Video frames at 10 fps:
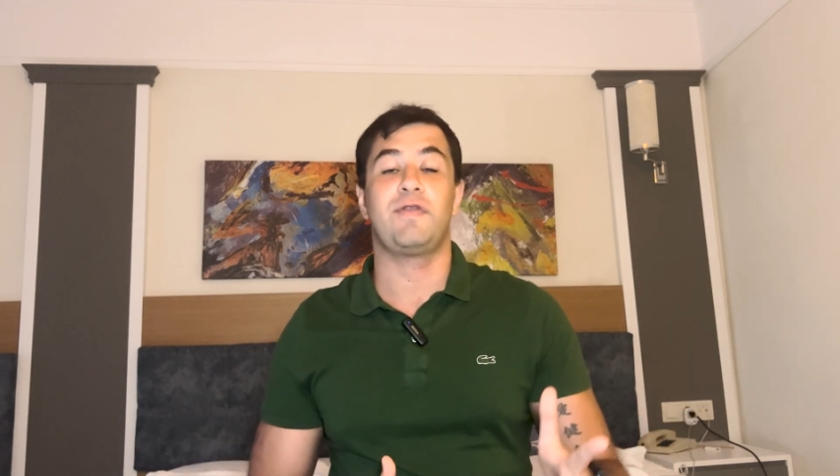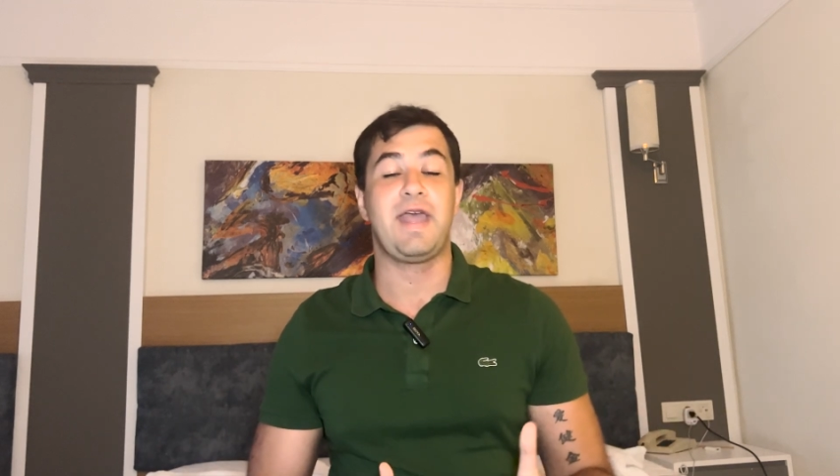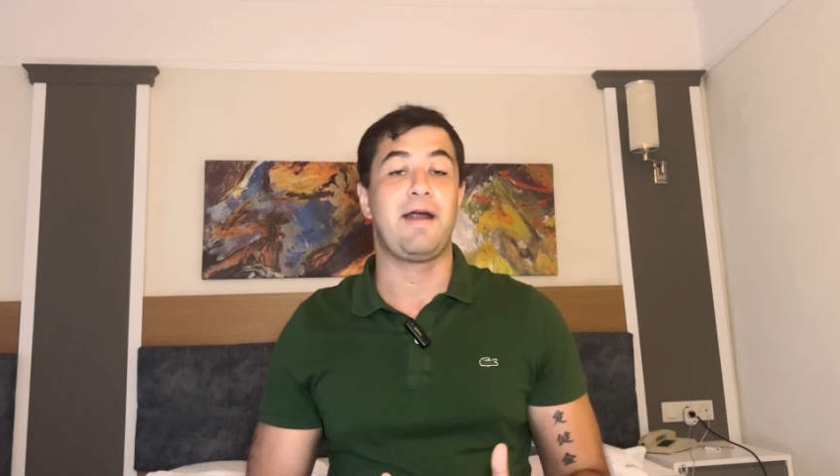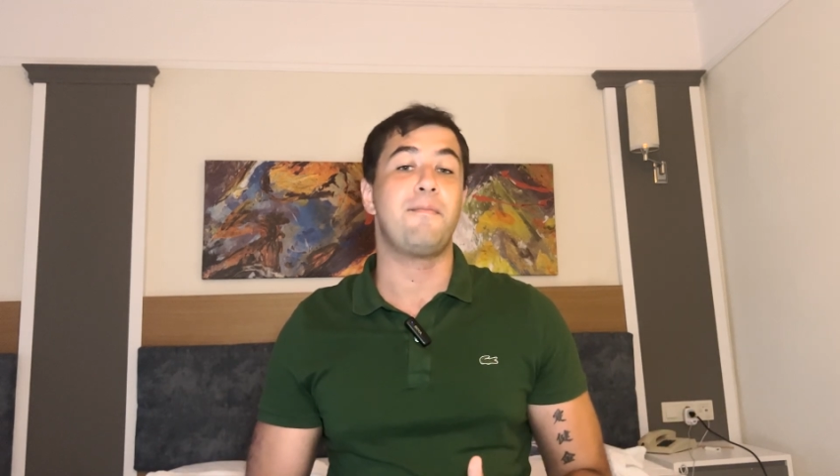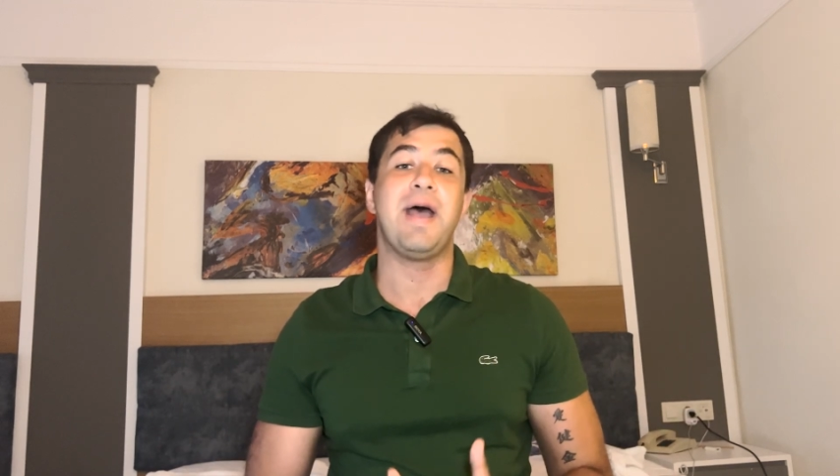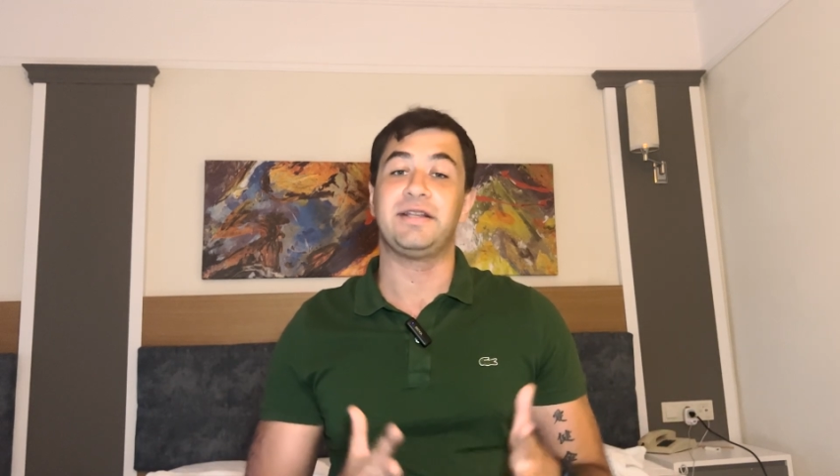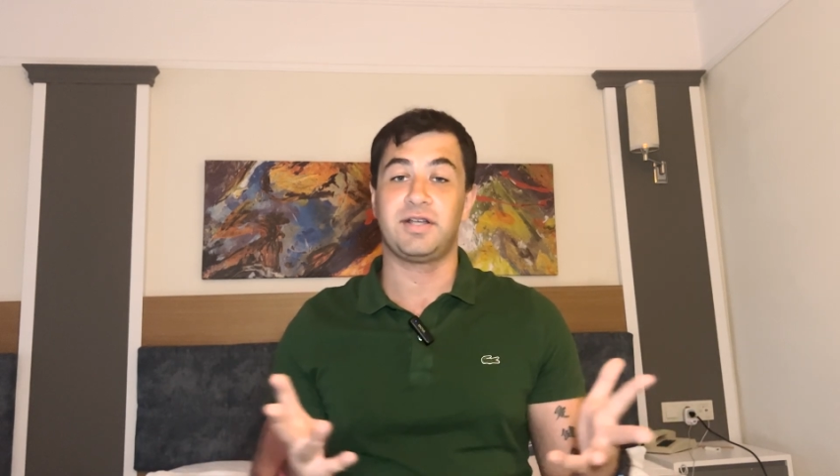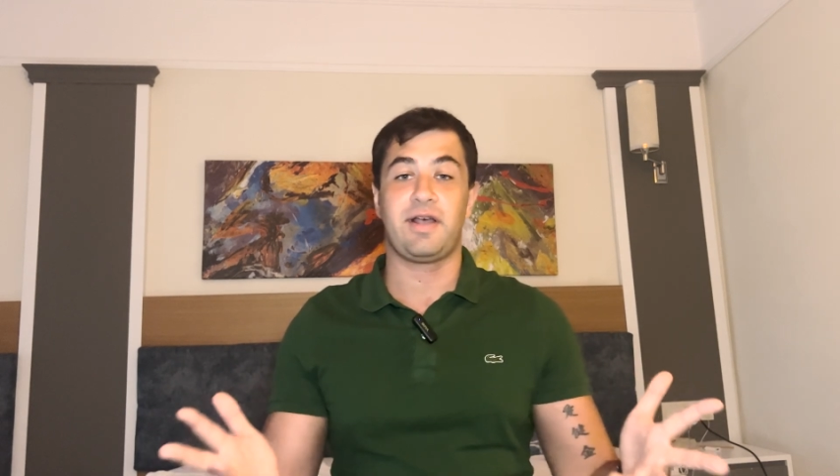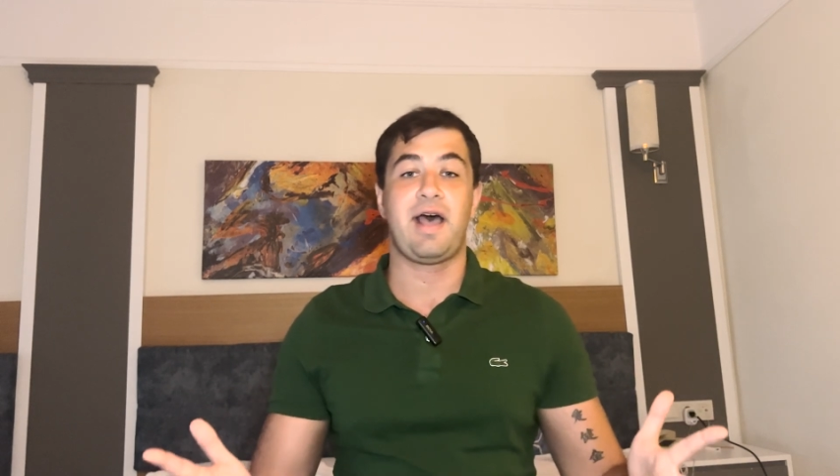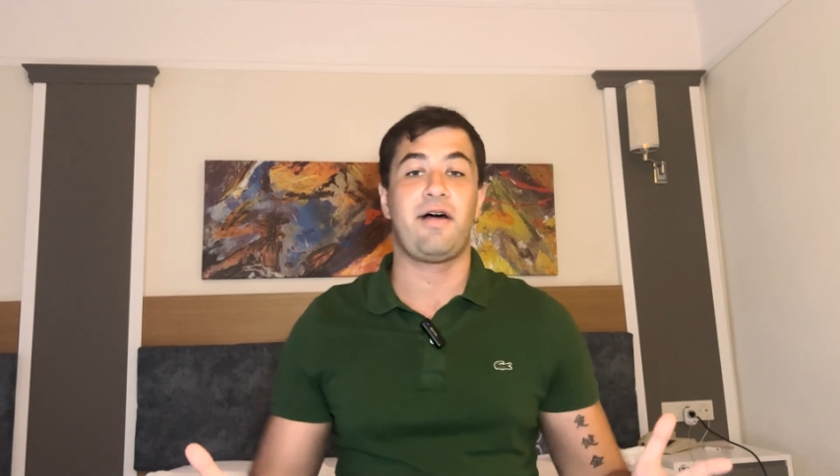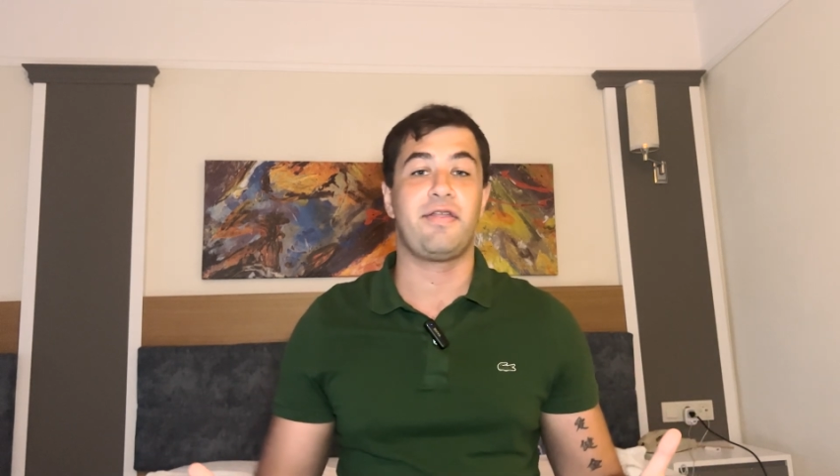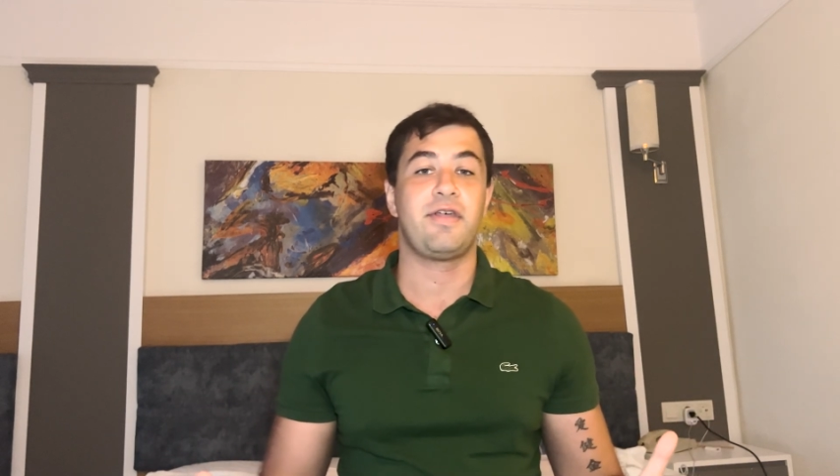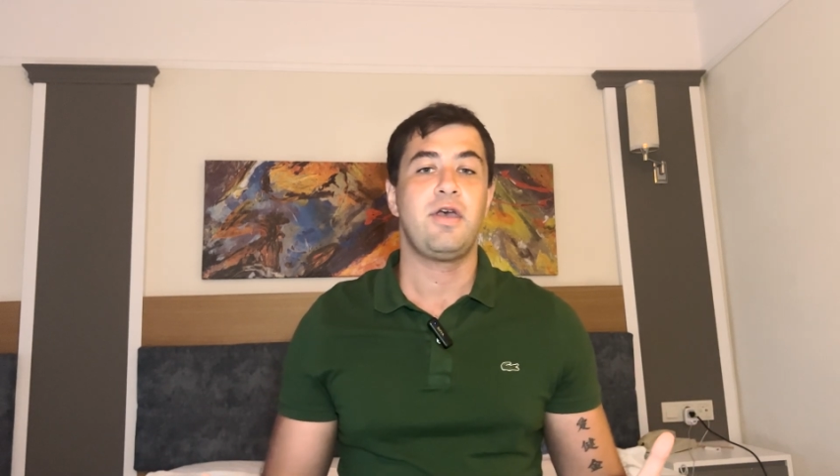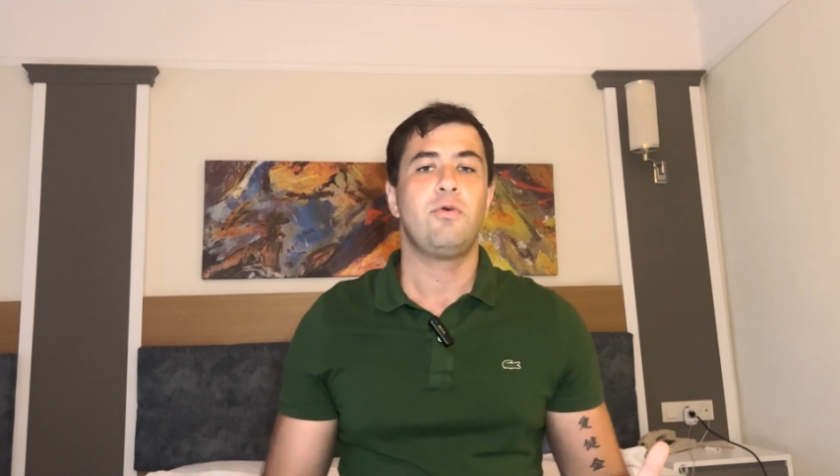their mental health.